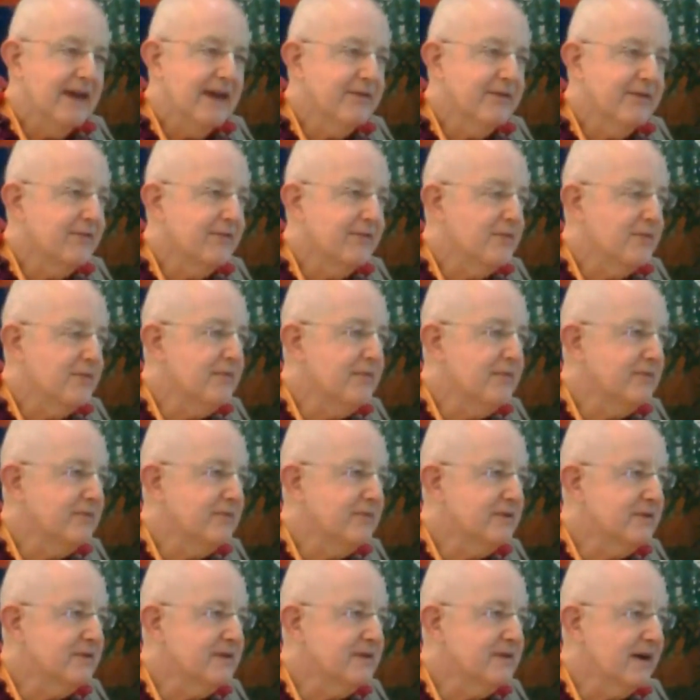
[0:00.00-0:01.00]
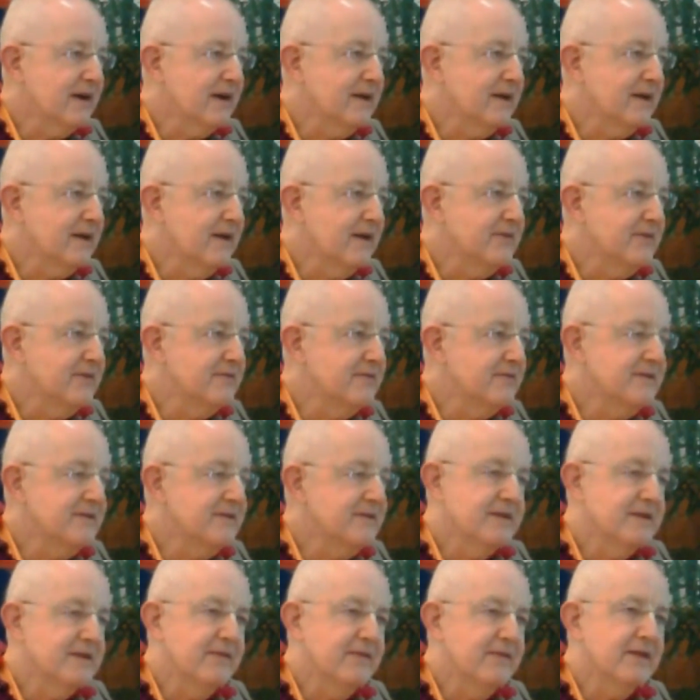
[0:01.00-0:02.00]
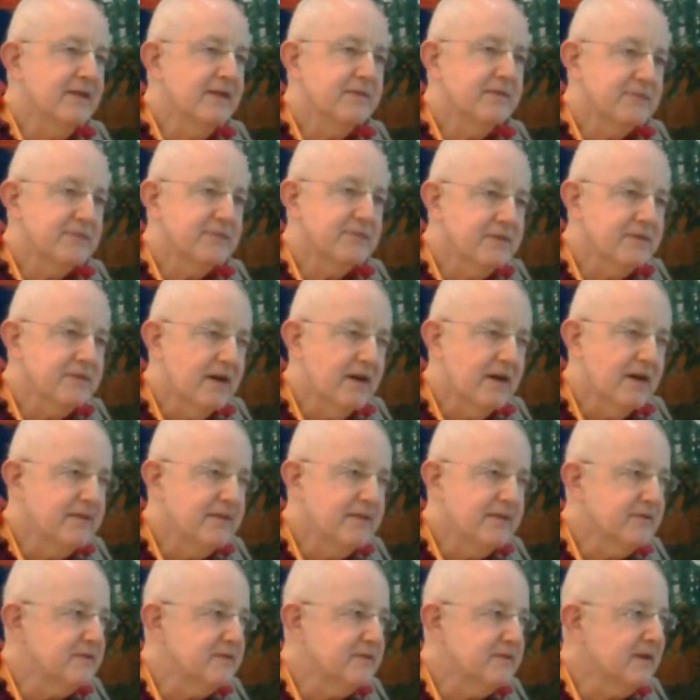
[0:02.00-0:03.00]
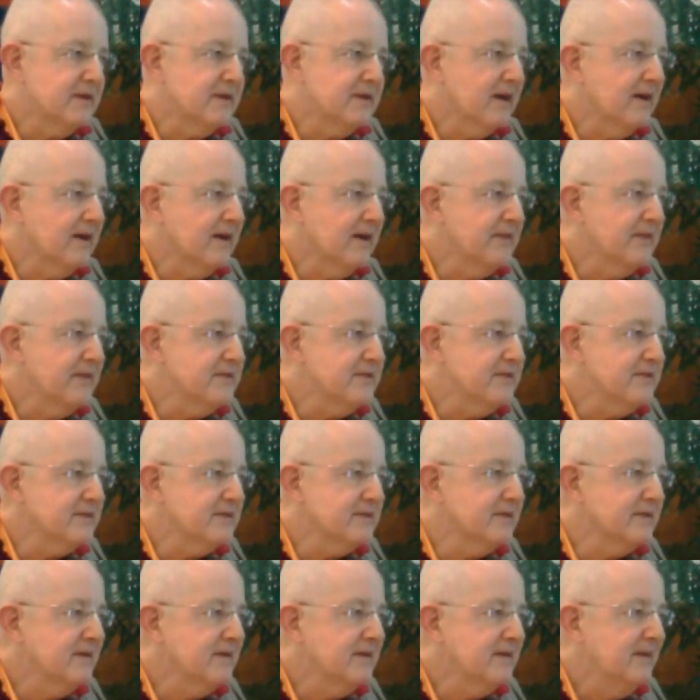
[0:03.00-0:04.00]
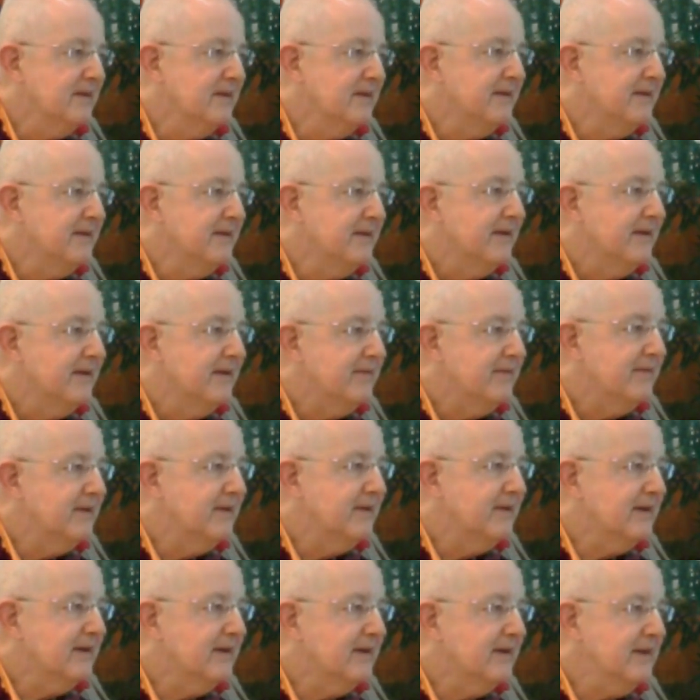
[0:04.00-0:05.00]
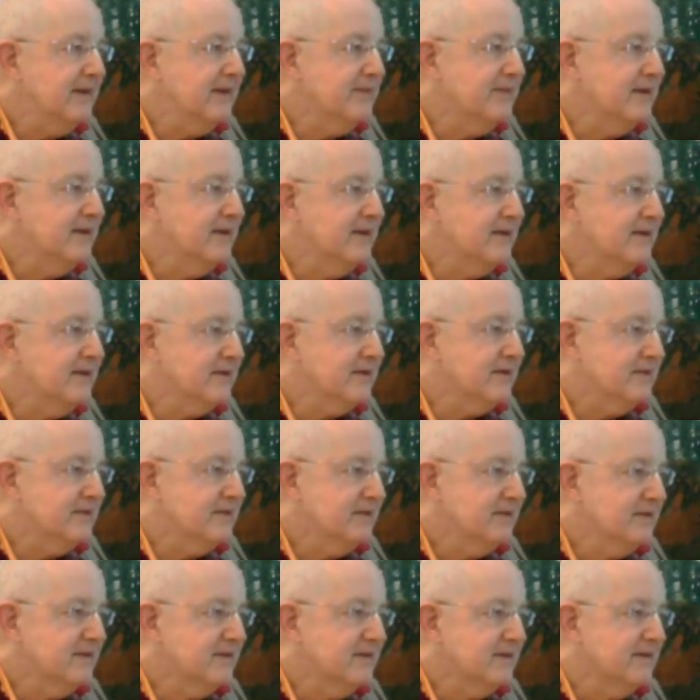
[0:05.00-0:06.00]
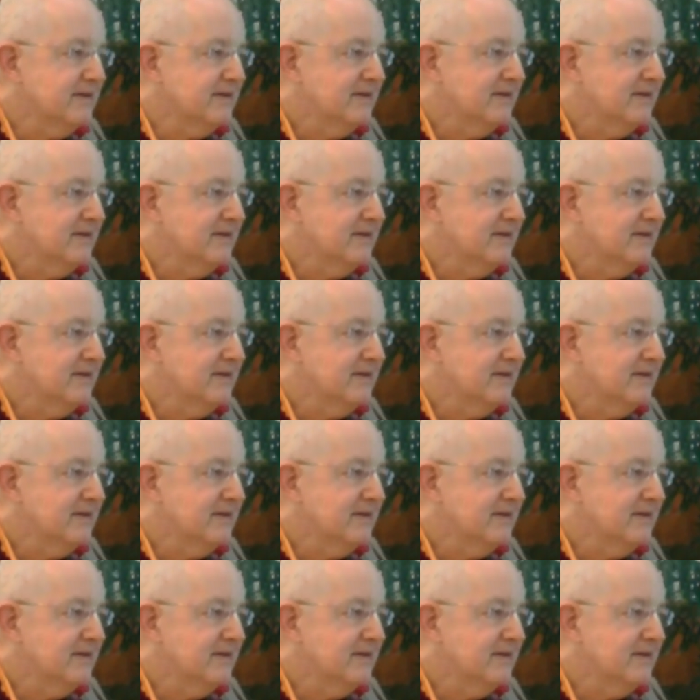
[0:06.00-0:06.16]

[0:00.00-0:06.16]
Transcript: Seeing the form of Lord Jagannath and receiving the prasad of Lord Jagannath is a very great benediction.